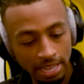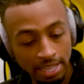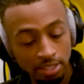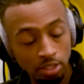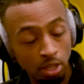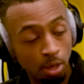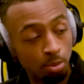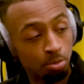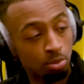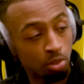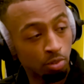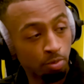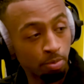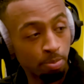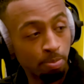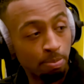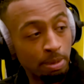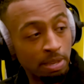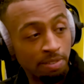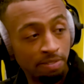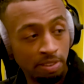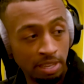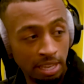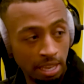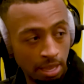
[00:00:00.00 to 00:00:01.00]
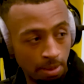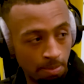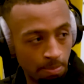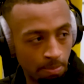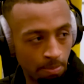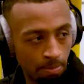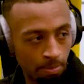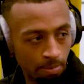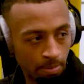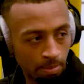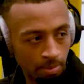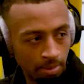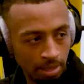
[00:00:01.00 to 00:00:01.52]
terms of me v him,
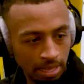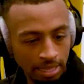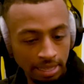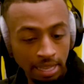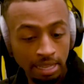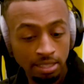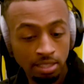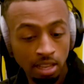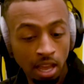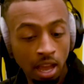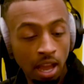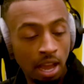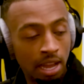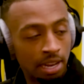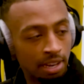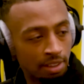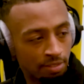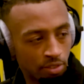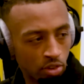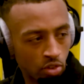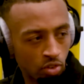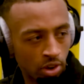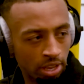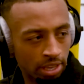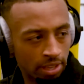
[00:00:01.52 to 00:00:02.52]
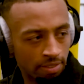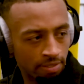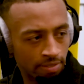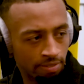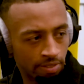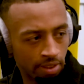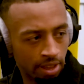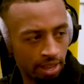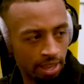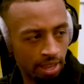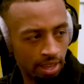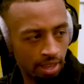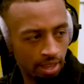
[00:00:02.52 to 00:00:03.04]
that's a high level ranking
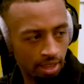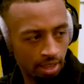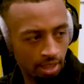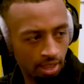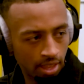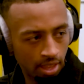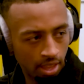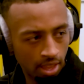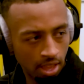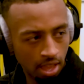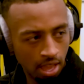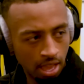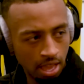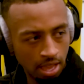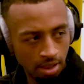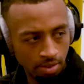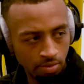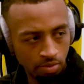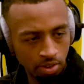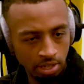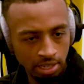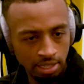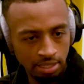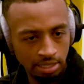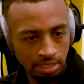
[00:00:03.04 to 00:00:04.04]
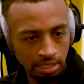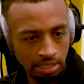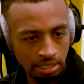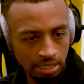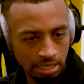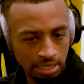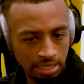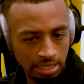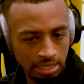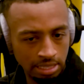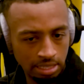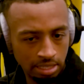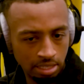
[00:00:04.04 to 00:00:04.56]
fight. Realistically,
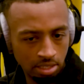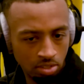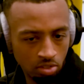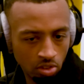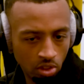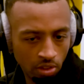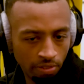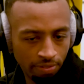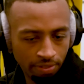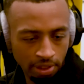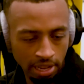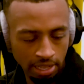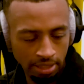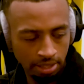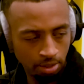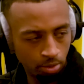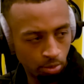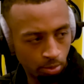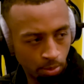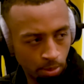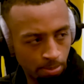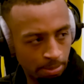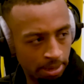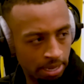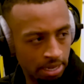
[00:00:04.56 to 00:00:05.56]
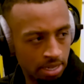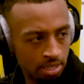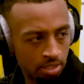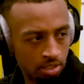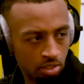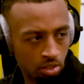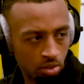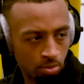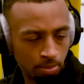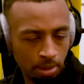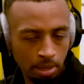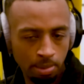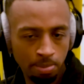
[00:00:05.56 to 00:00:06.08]
this is not a fight that will be made
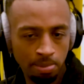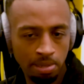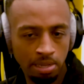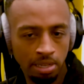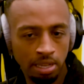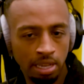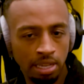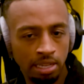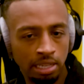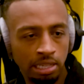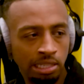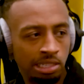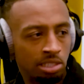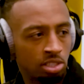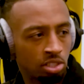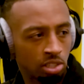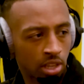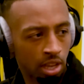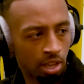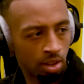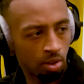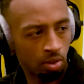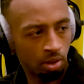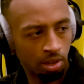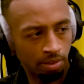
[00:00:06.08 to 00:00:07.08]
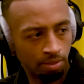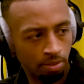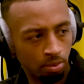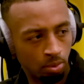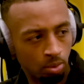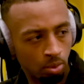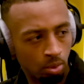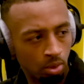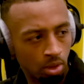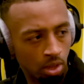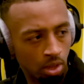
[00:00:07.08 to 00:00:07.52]
until maybe an English title level,